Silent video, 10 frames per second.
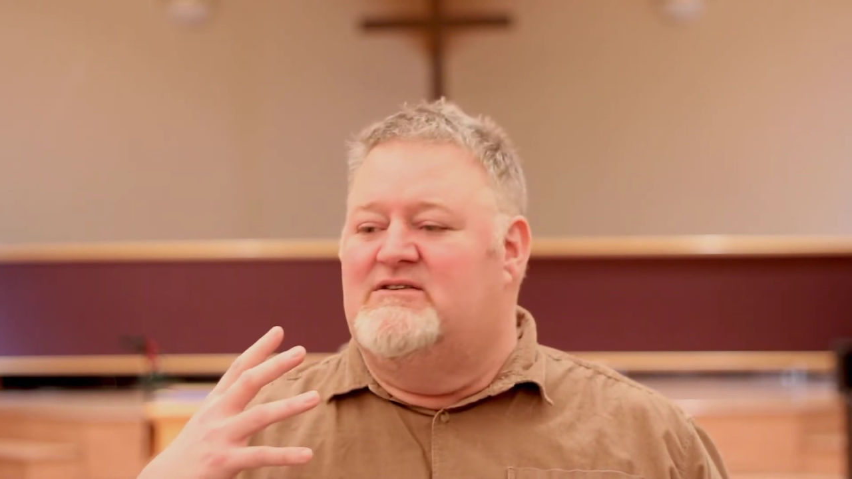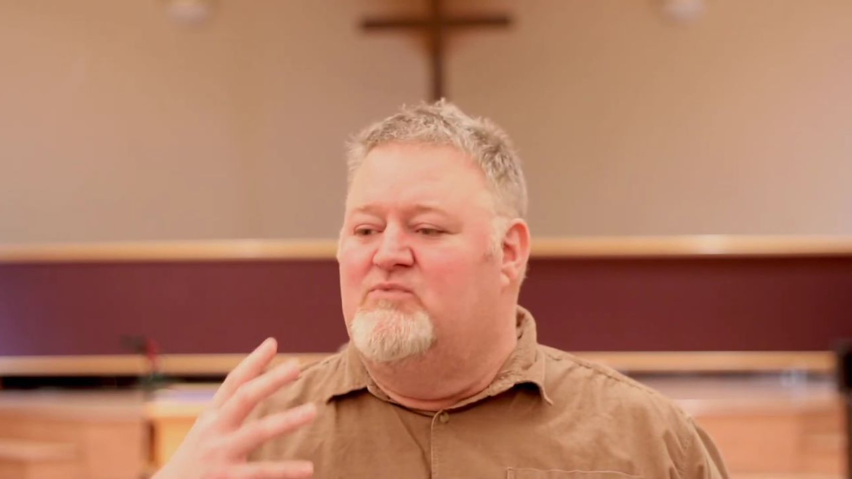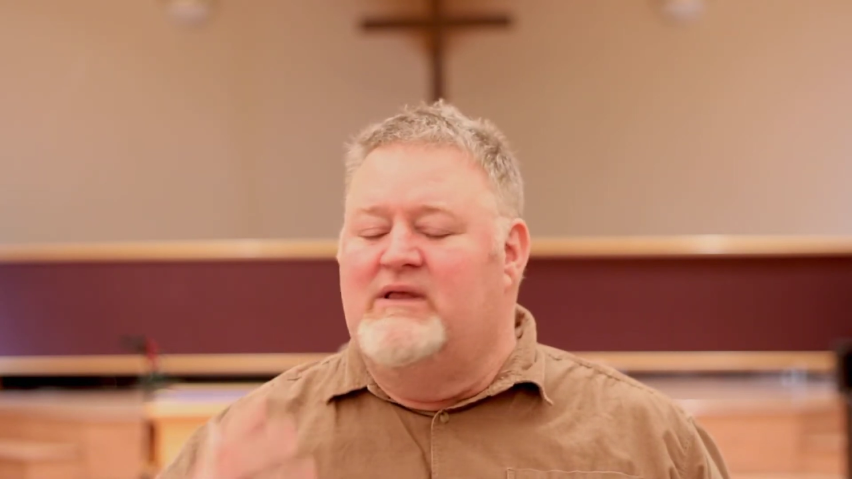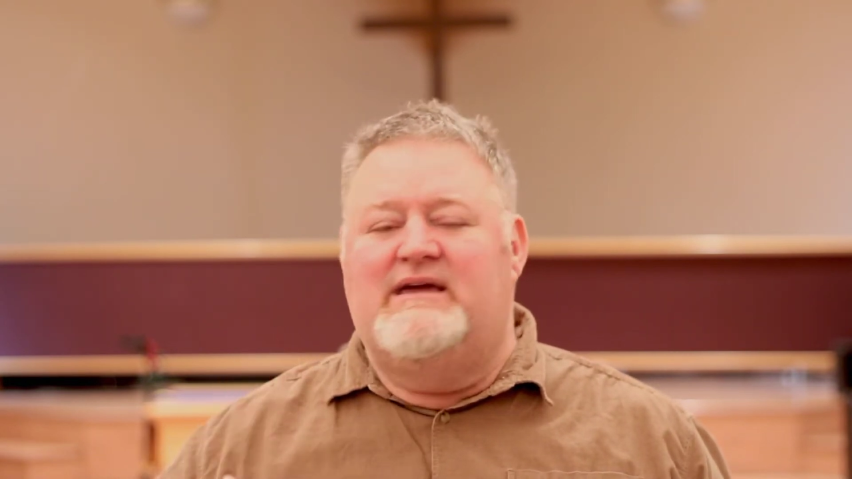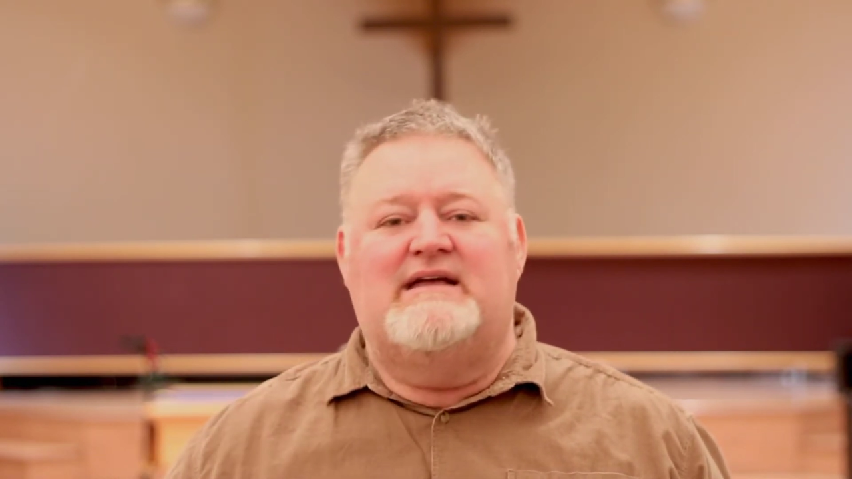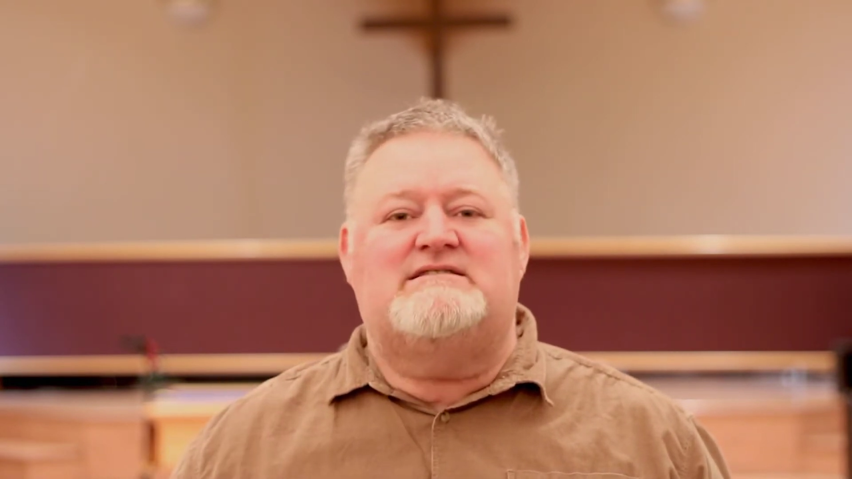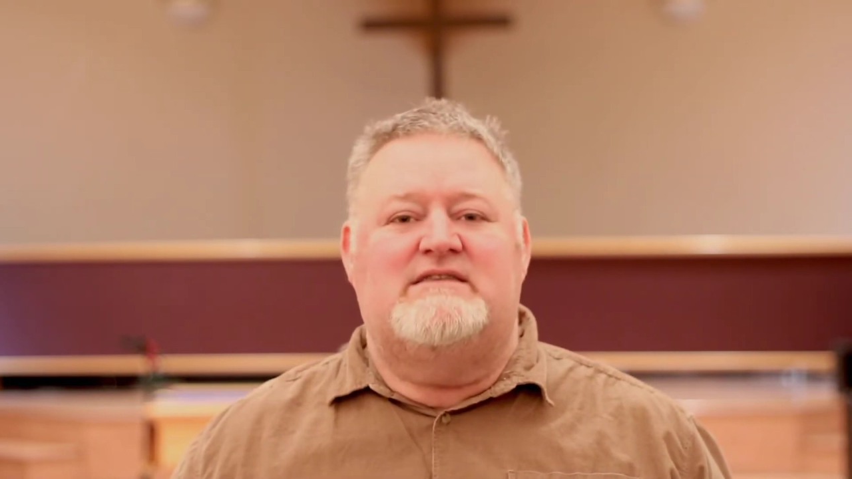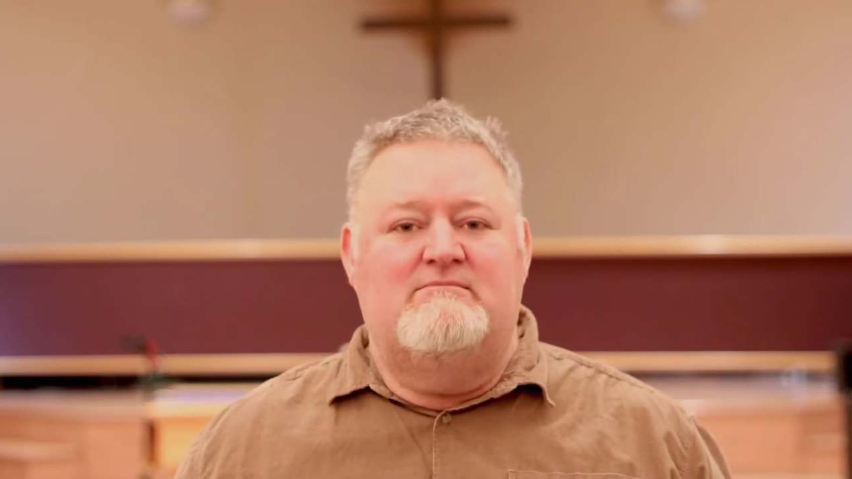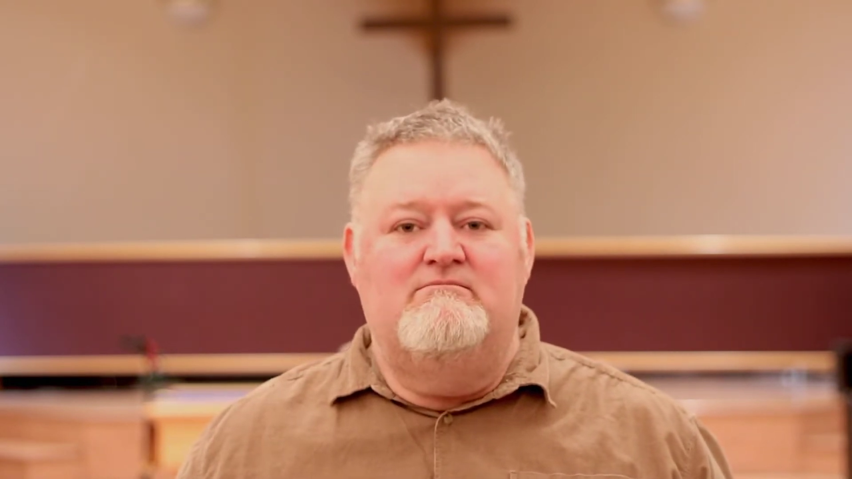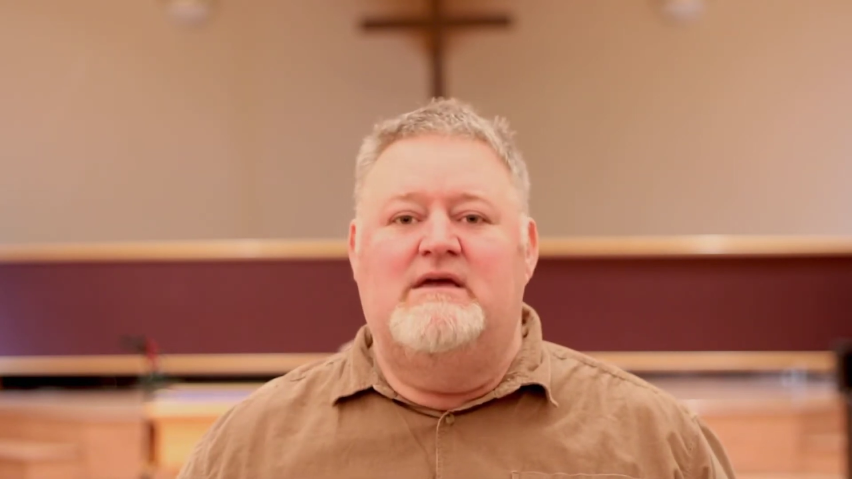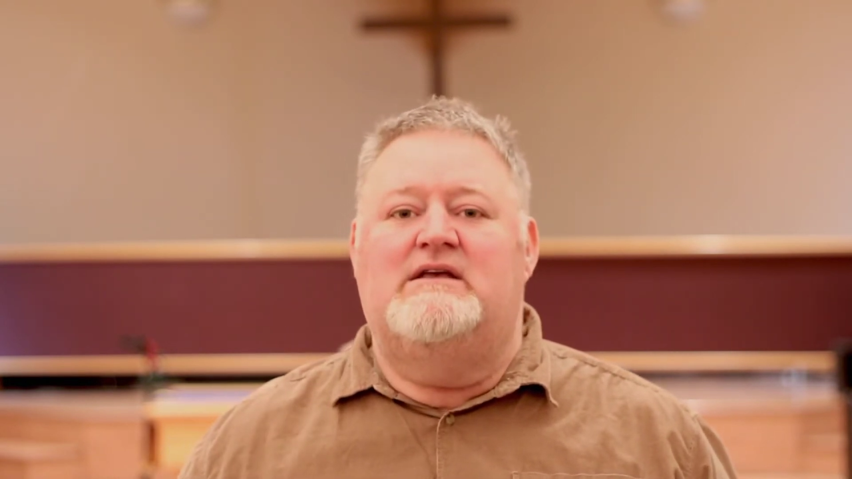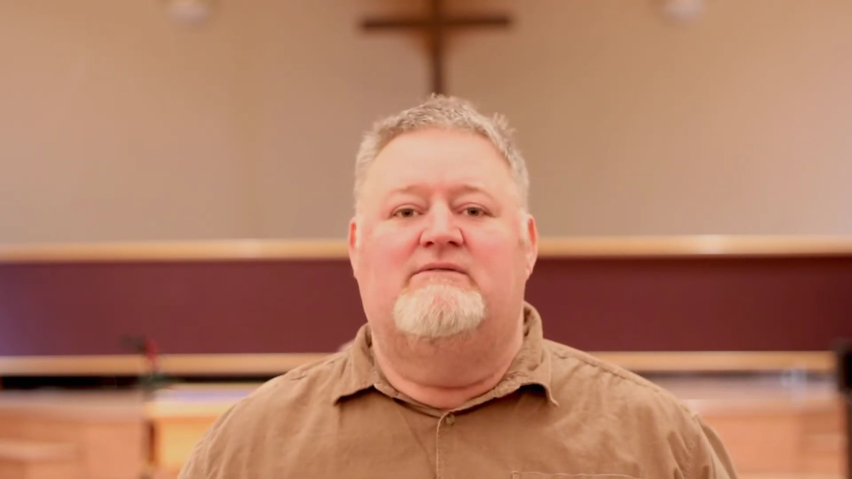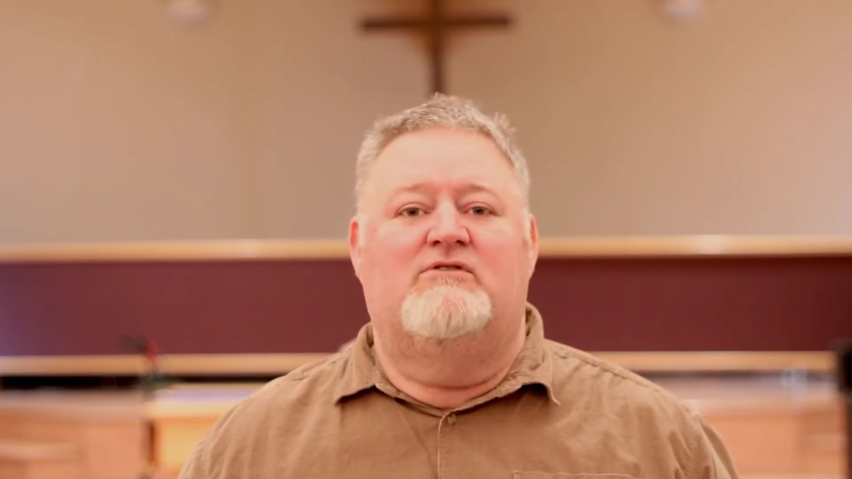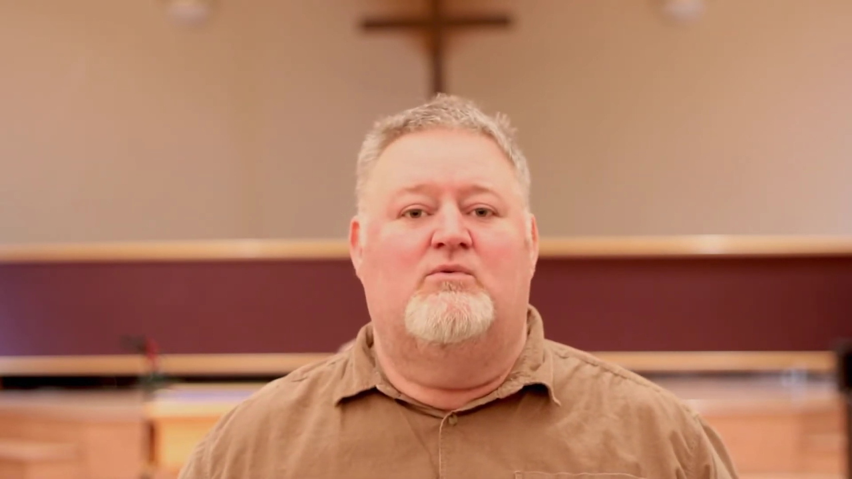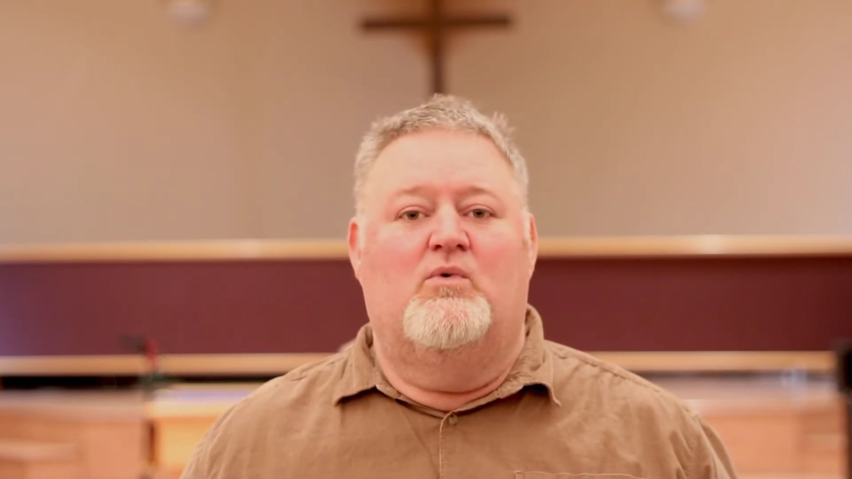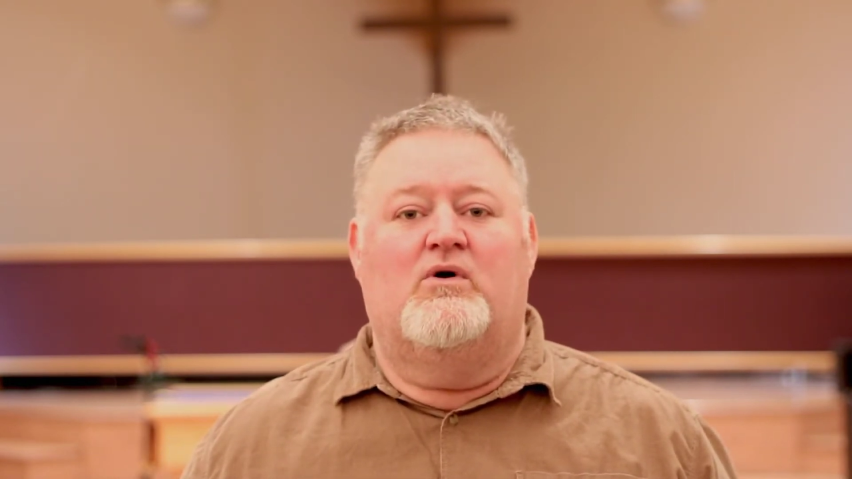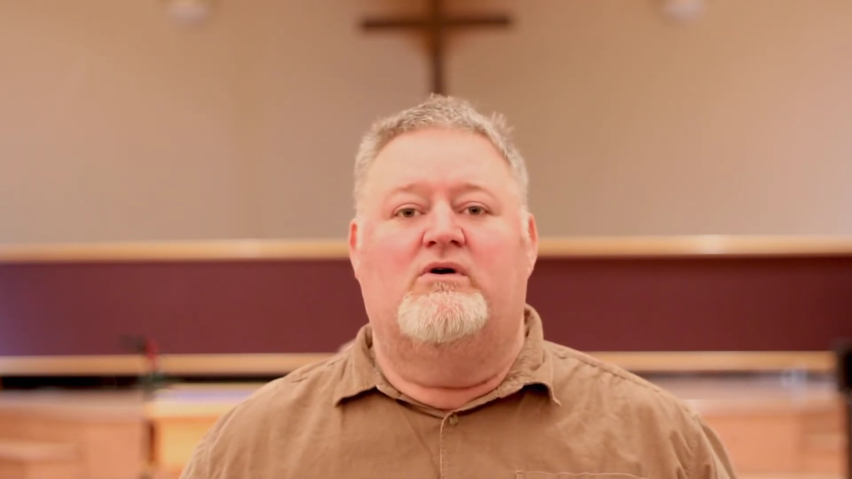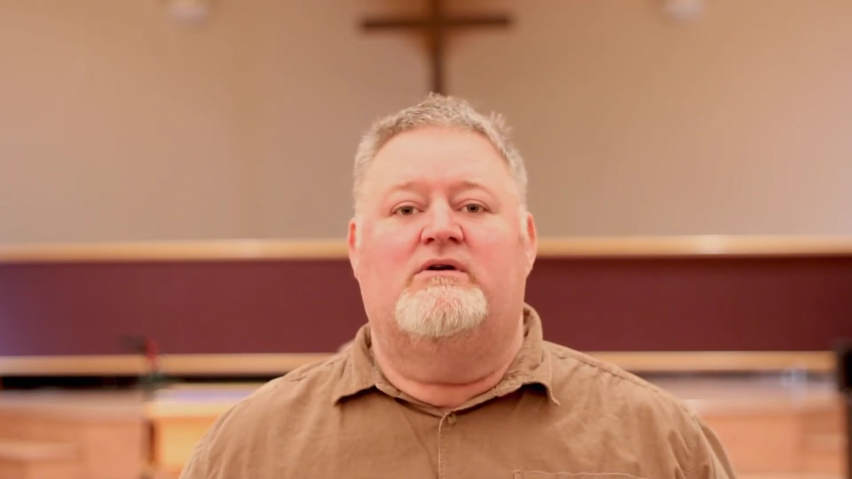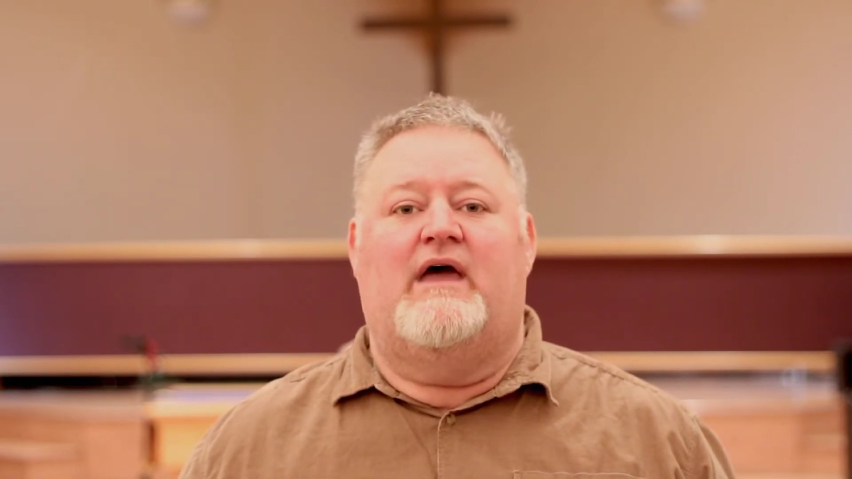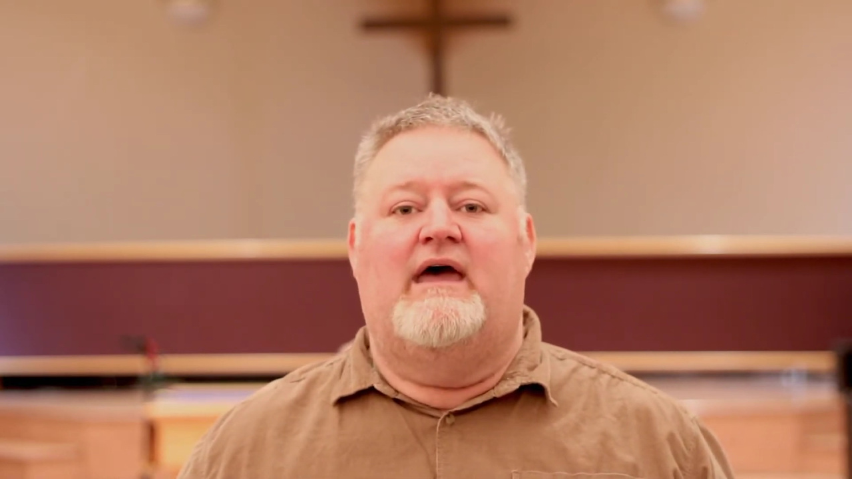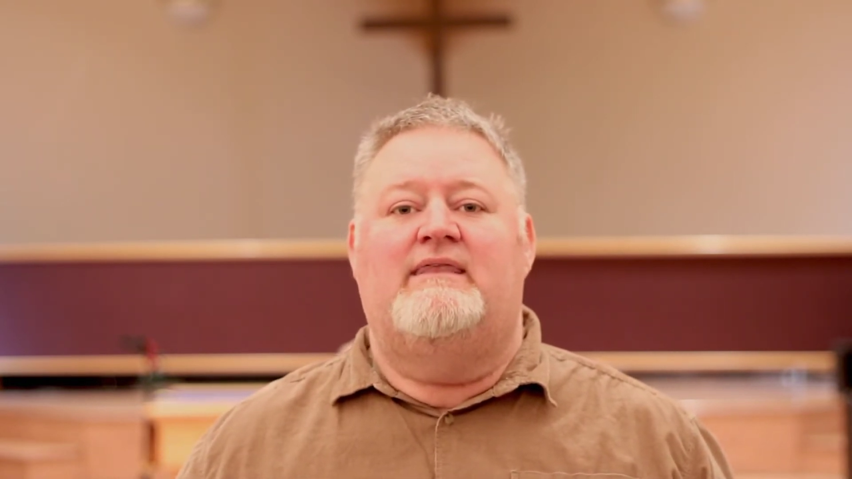really get to the meat of the word,